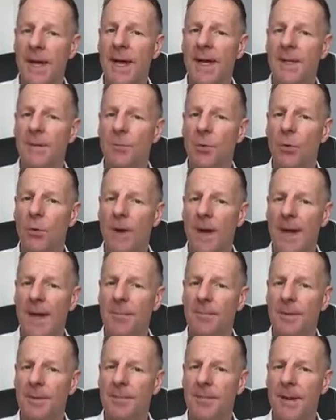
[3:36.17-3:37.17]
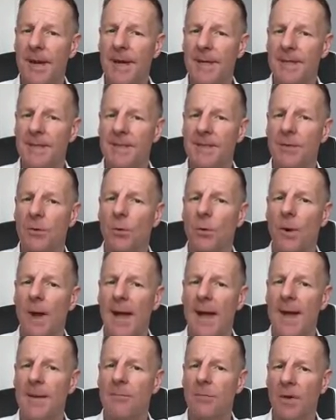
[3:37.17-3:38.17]
any more EpiPens or
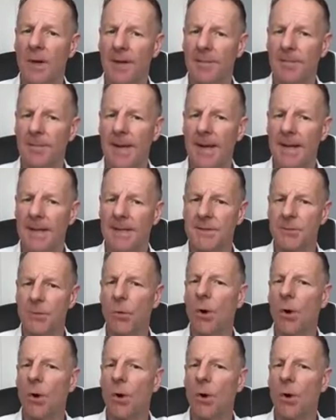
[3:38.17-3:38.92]
MRAID pens,